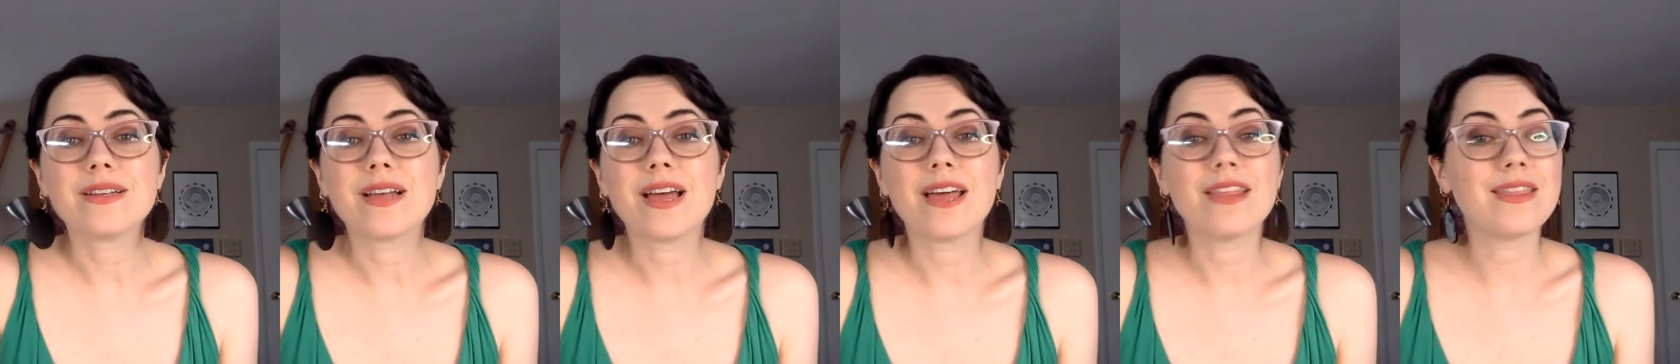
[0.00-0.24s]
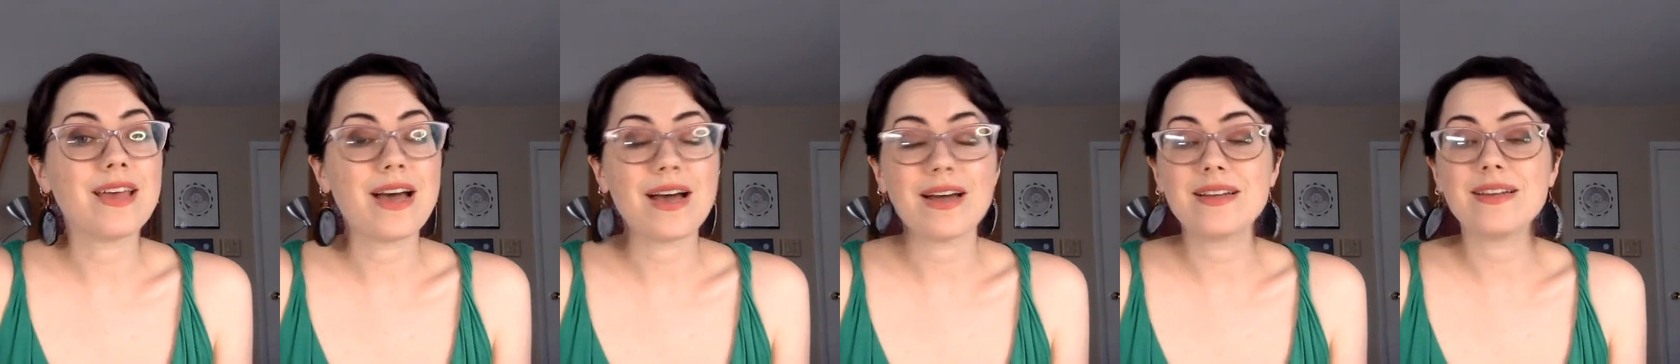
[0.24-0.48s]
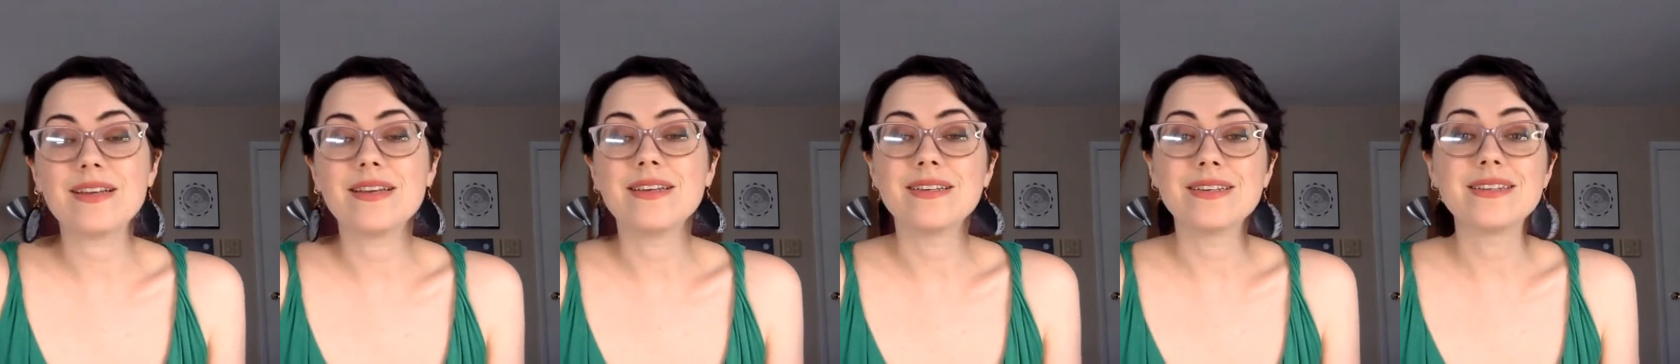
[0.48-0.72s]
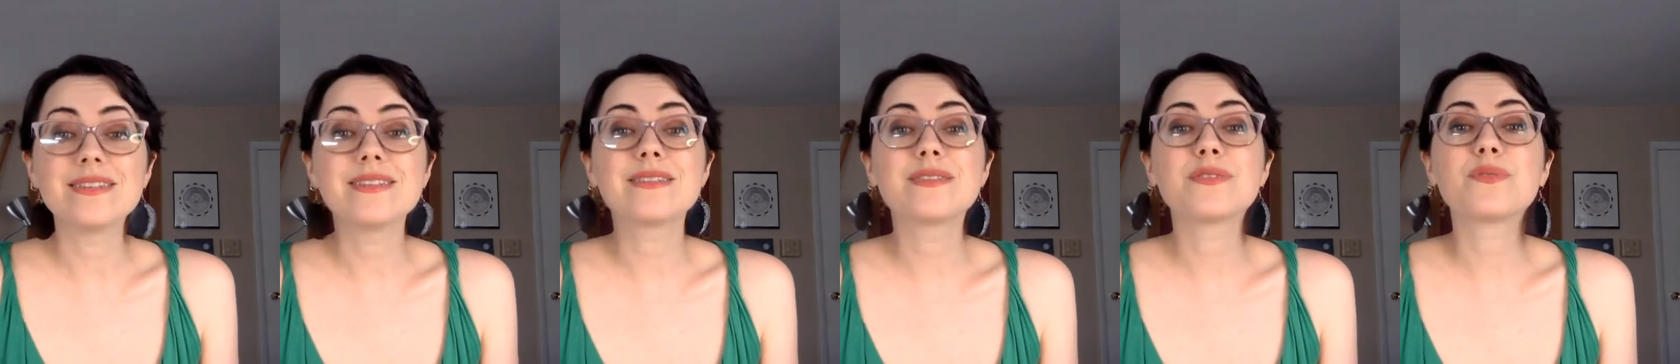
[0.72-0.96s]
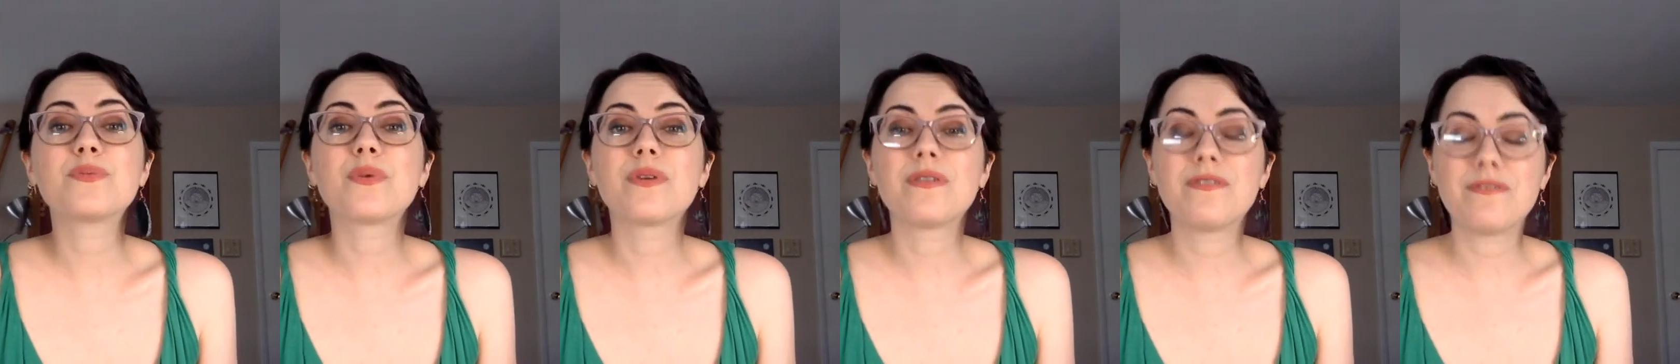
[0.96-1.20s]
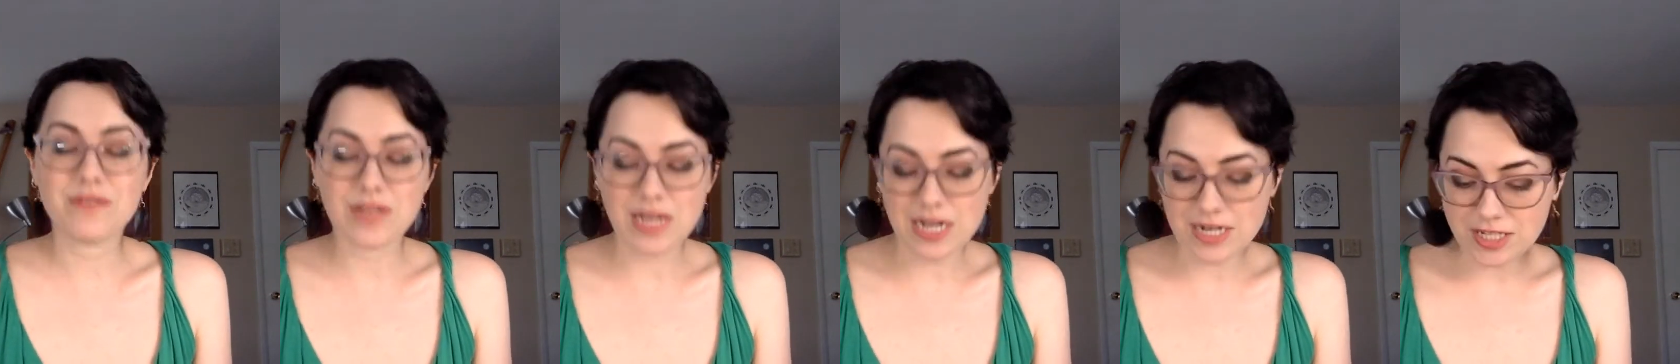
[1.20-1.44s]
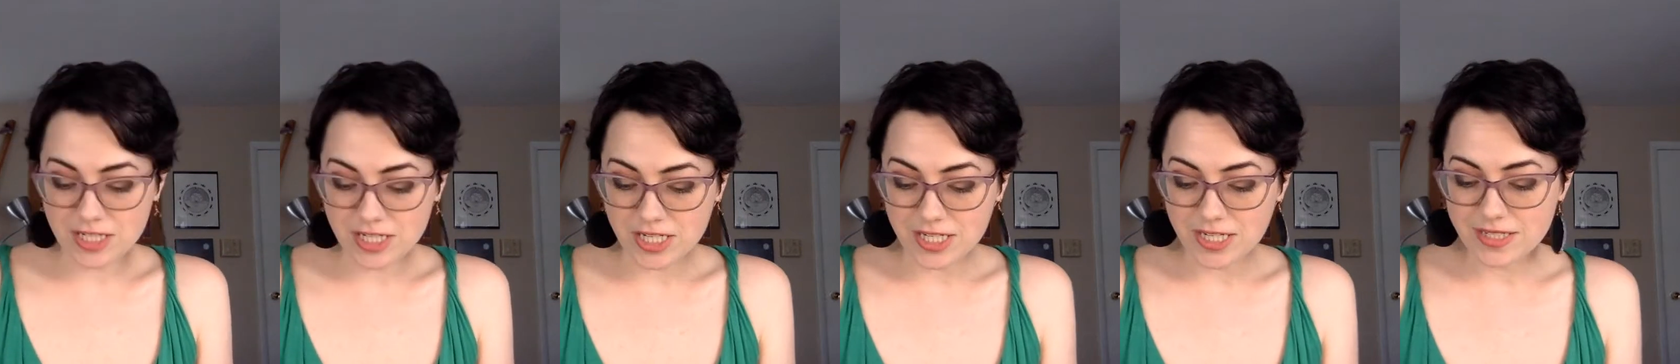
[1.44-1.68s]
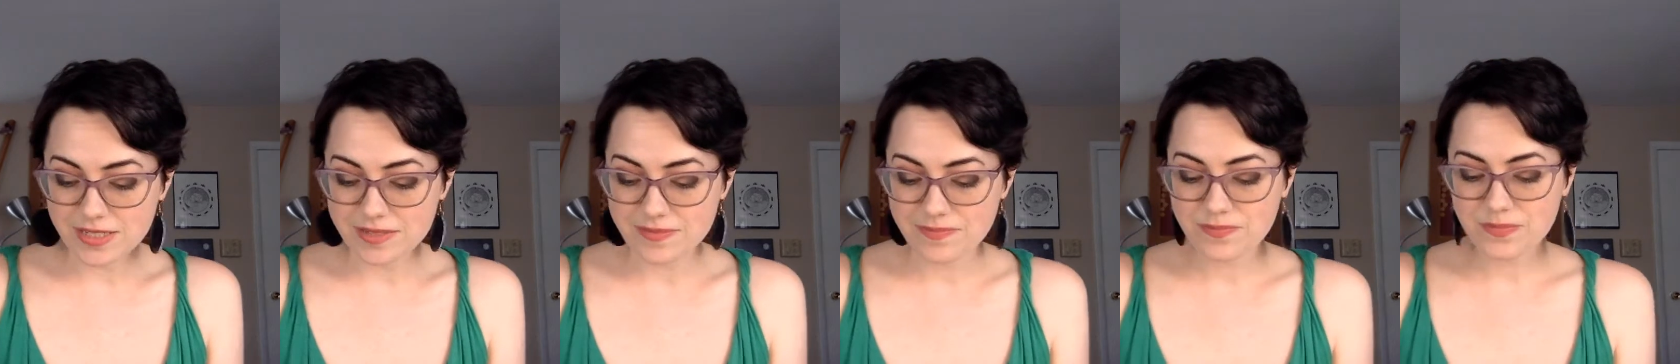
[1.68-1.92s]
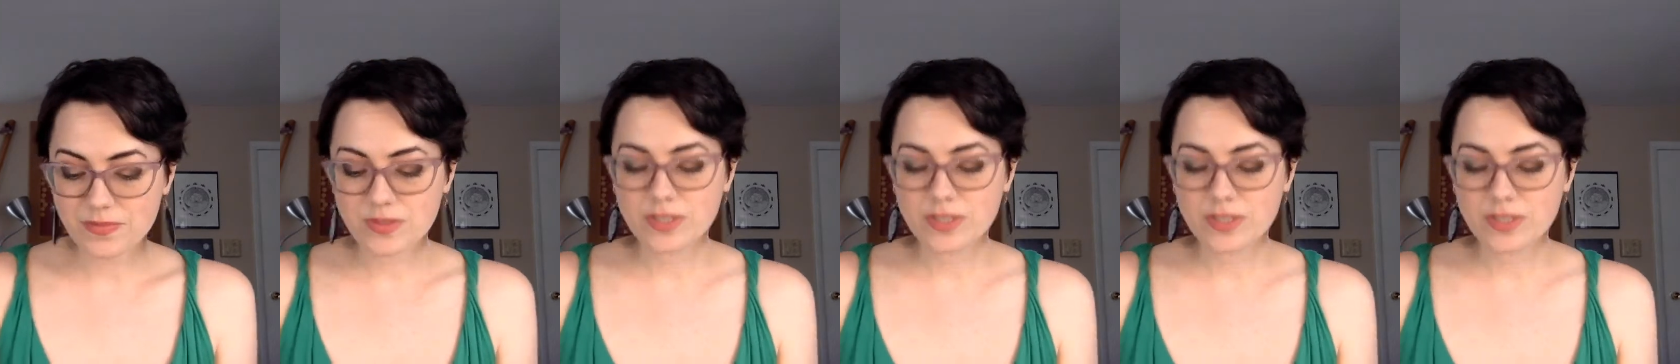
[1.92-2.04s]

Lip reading: and that is reflection.